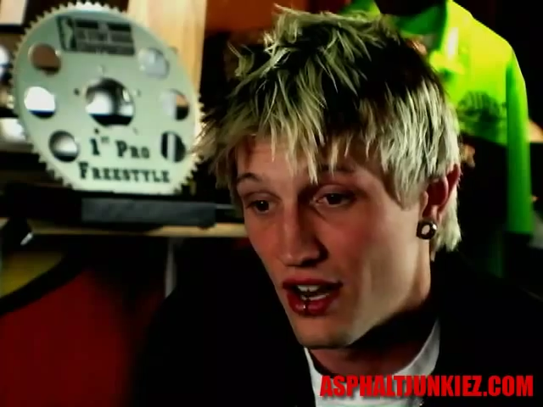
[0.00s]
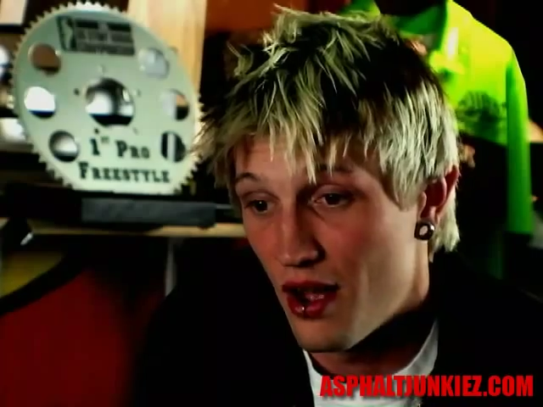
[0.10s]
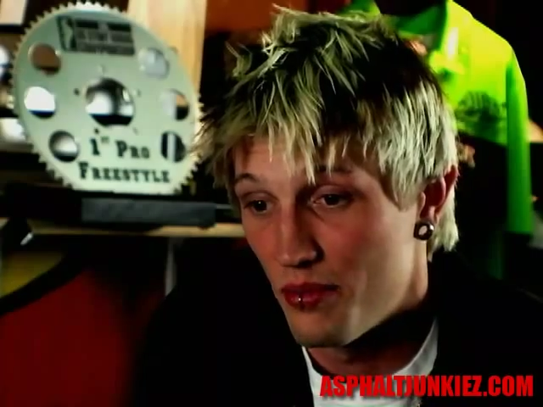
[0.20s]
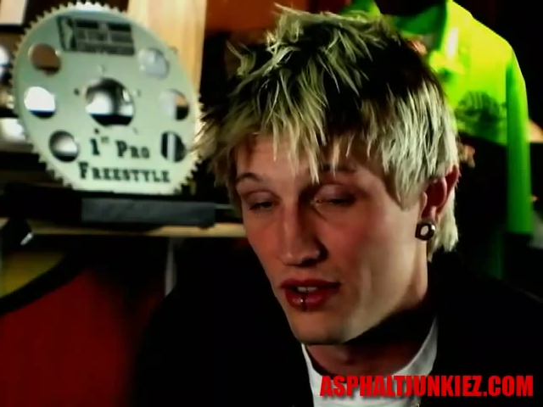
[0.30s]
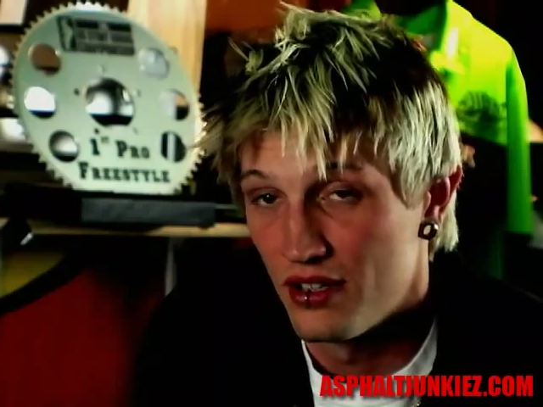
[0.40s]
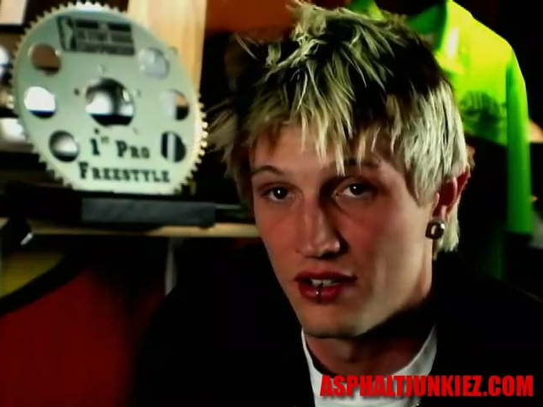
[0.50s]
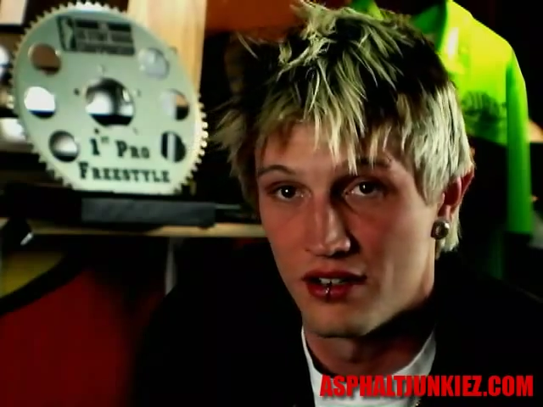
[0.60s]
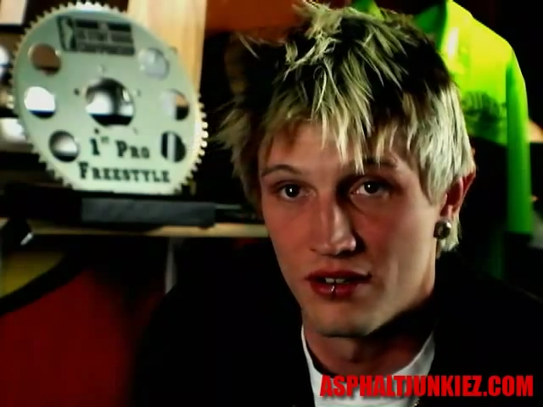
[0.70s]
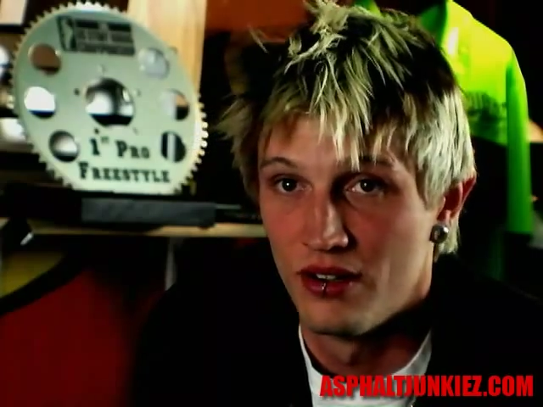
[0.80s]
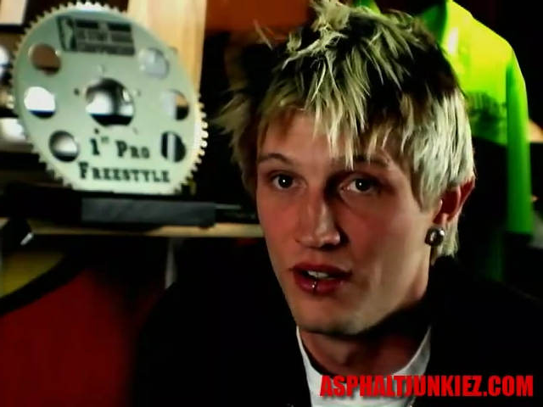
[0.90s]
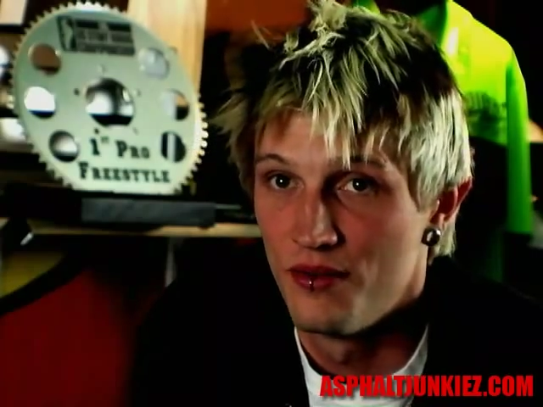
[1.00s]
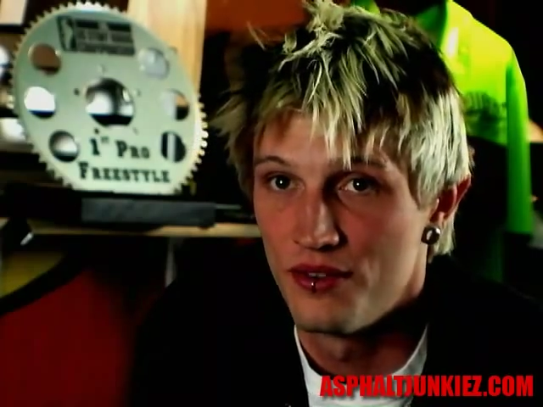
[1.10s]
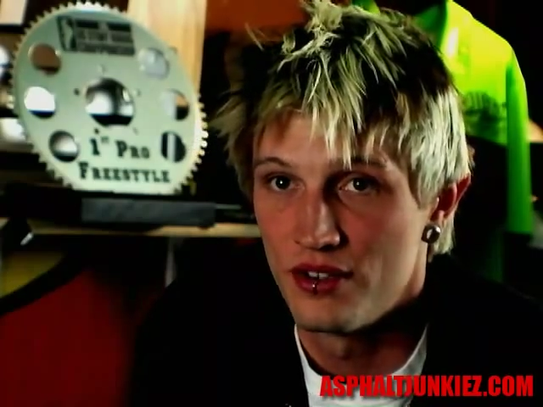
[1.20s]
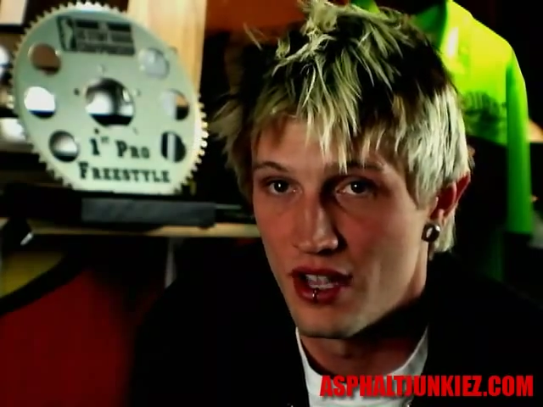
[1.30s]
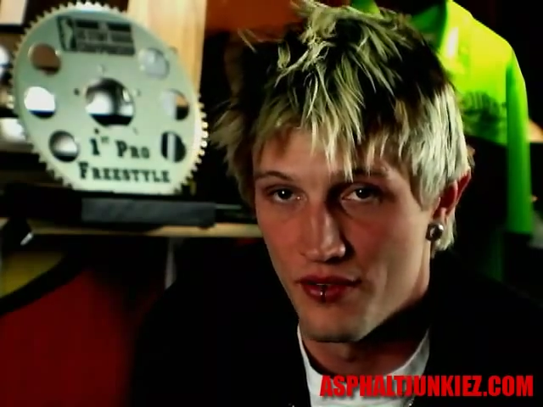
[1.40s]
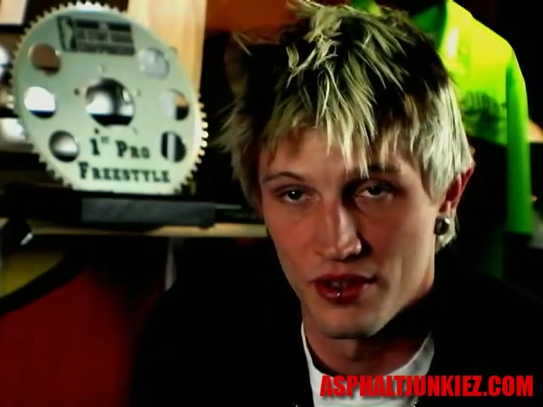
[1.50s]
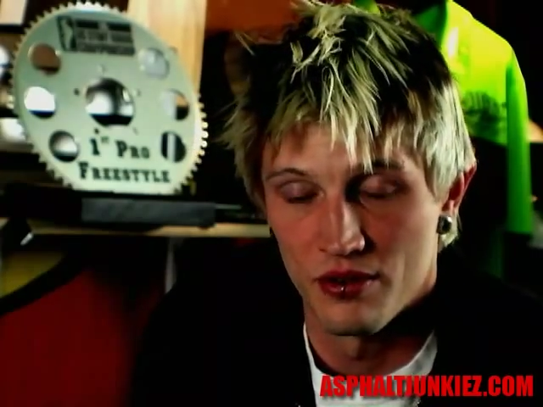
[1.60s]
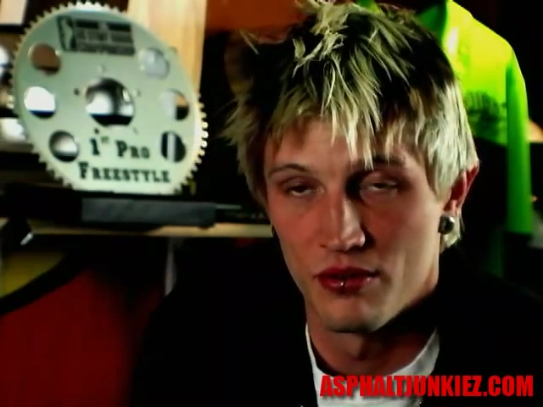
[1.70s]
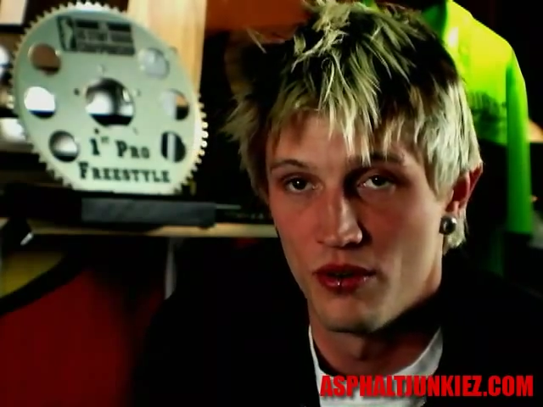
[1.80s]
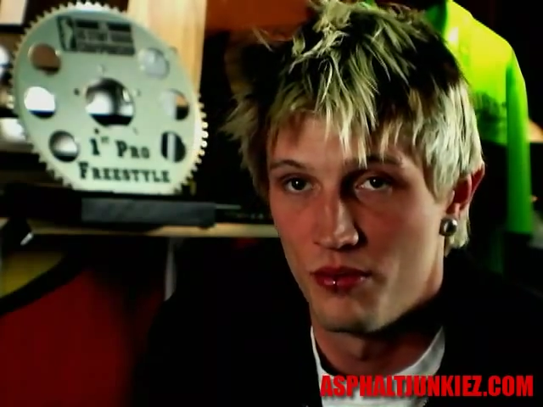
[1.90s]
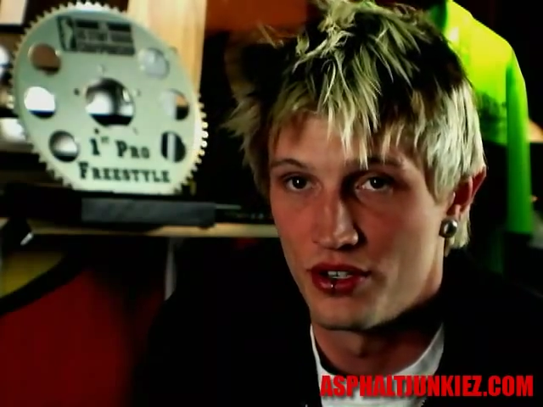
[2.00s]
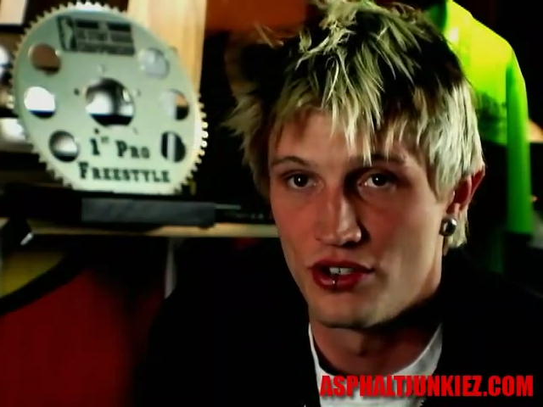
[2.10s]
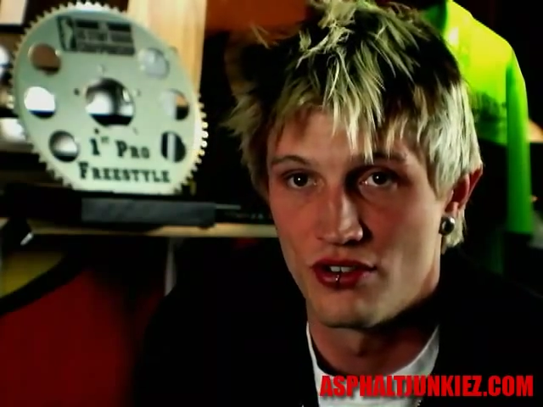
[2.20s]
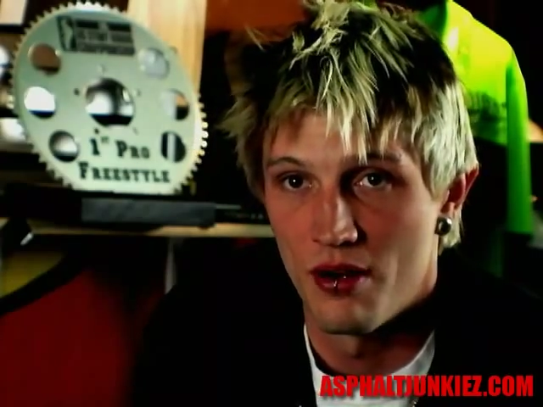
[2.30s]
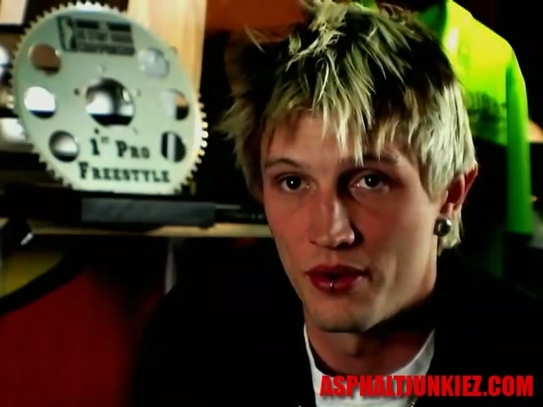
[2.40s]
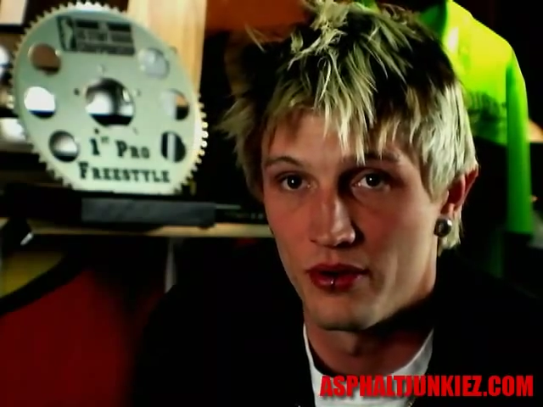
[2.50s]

stop you, you know. Definitely, we're a bunch of drama